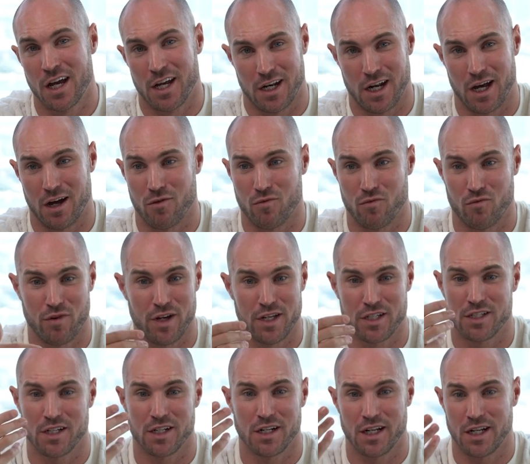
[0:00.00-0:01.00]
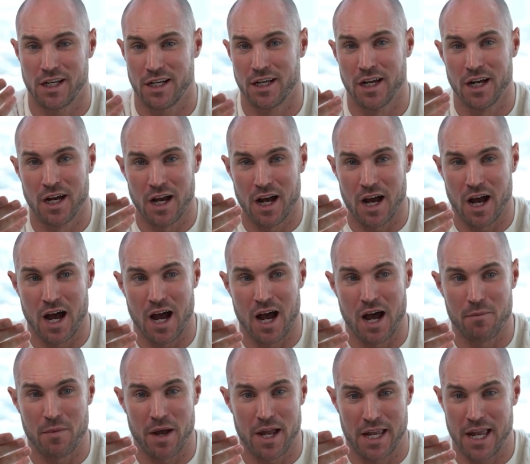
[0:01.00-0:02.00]
Now, recently,
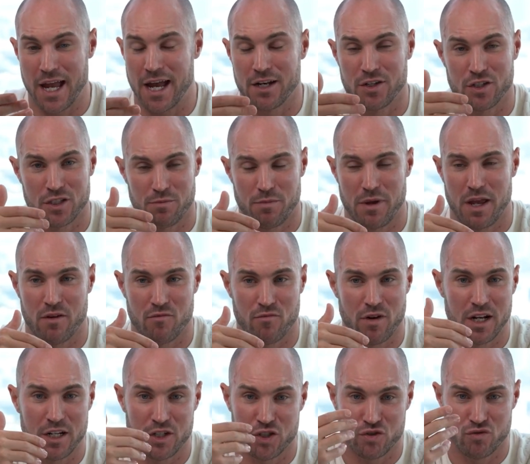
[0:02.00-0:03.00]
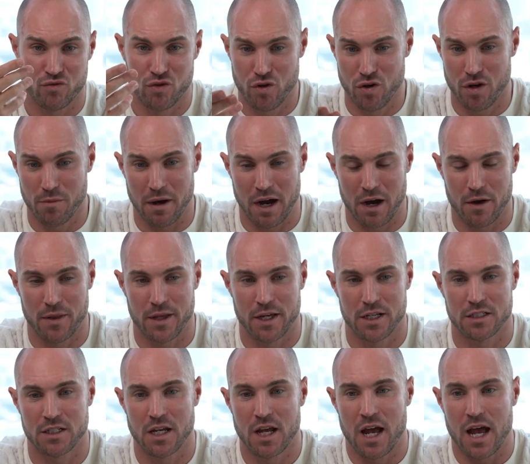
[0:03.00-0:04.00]
again, just being really shrewd about
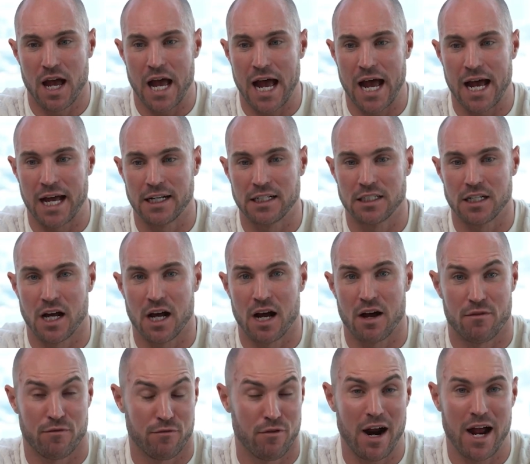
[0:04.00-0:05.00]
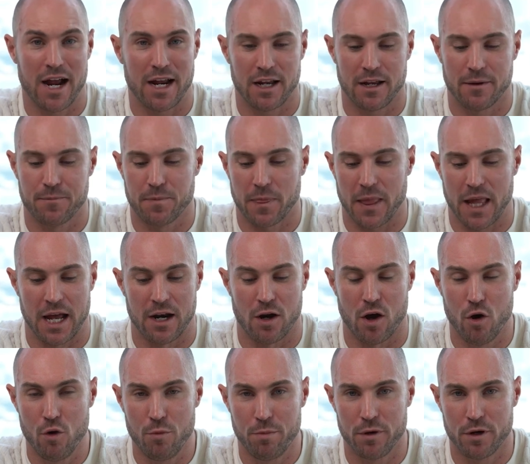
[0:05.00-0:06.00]
this and frank and
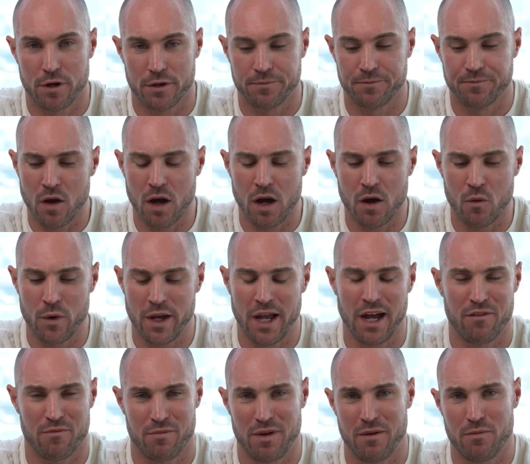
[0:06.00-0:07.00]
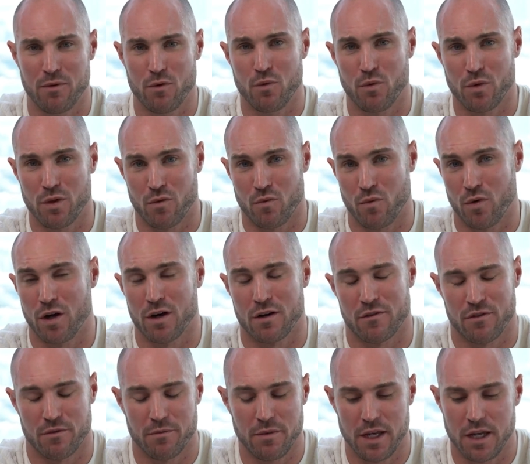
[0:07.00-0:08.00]
open, we have people that work
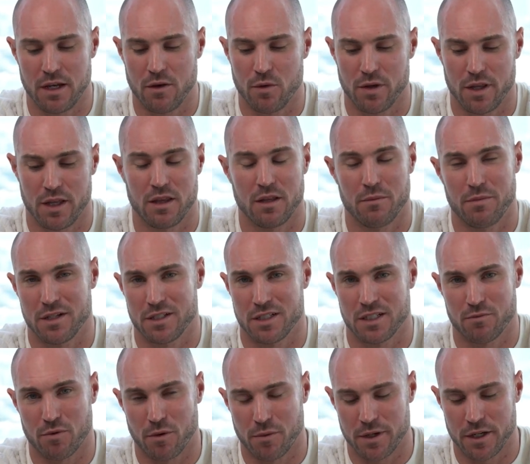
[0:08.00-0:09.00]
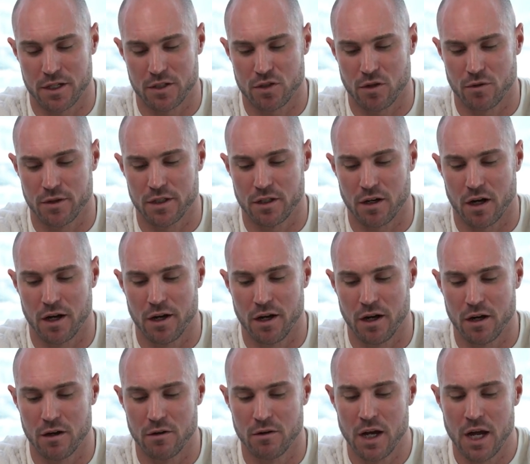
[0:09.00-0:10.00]
for me within the business
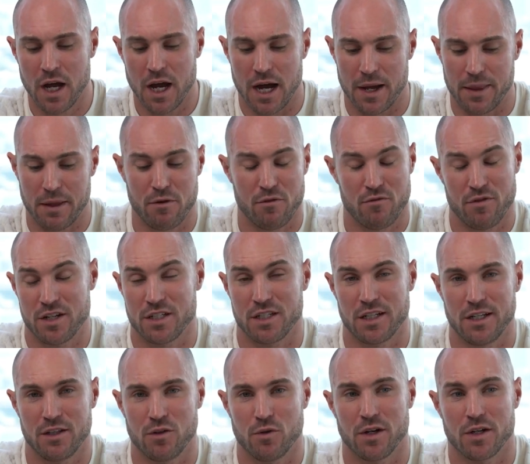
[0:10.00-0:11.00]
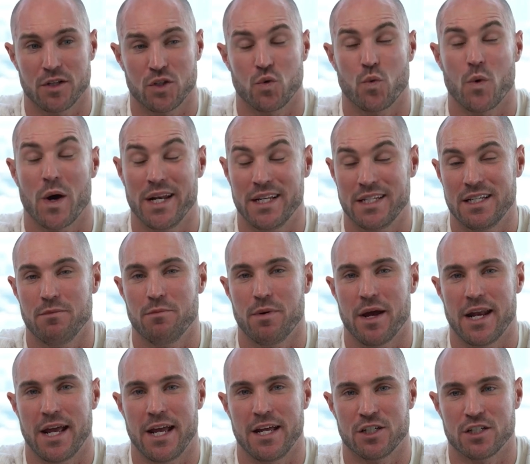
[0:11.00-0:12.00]
propertyconsulting.io, and they were recently doing a
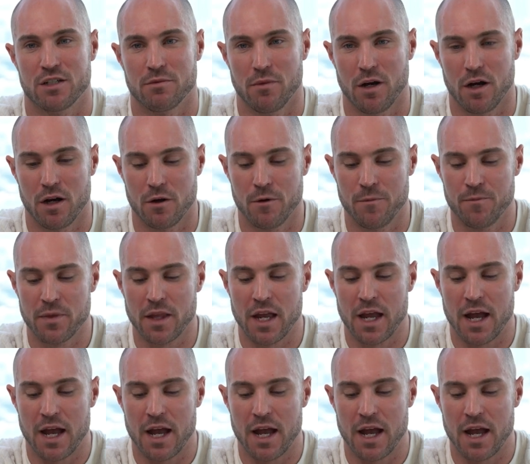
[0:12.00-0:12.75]
20-bed HMO,